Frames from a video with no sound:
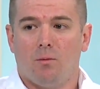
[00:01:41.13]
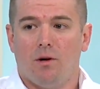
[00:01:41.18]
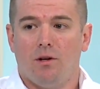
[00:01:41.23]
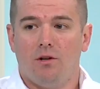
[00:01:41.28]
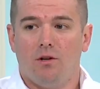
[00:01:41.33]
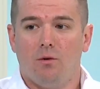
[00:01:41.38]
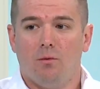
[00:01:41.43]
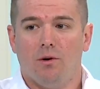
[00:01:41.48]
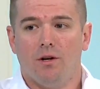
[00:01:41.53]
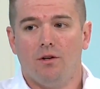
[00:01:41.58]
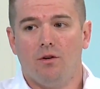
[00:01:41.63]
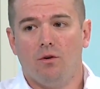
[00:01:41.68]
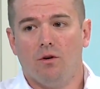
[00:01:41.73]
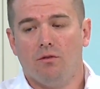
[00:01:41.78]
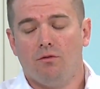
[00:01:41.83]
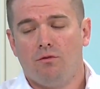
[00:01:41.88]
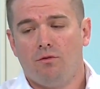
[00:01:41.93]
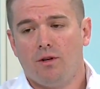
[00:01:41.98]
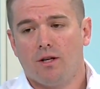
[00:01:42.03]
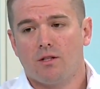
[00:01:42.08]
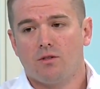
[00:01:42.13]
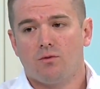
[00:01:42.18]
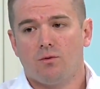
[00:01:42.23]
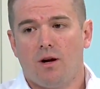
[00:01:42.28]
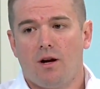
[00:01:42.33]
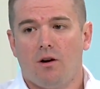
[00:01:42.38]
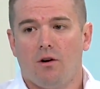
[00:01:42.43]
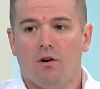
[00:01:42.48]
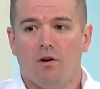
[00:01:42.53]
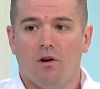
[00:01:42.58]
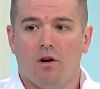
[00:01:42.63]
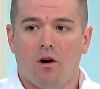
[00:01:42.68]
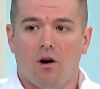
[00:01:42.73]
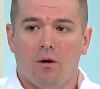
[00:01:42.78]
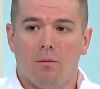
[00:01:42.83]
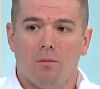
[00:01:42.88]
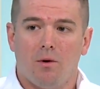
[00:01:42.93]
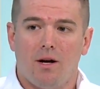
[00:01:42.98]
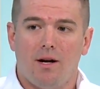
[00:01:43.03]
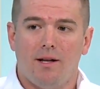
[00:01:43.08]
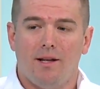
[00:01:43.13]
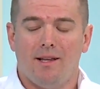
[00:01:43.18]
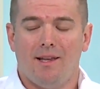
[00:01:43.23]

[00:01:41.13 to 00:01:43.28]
Whether you want to do a fixed rate or an arm rate,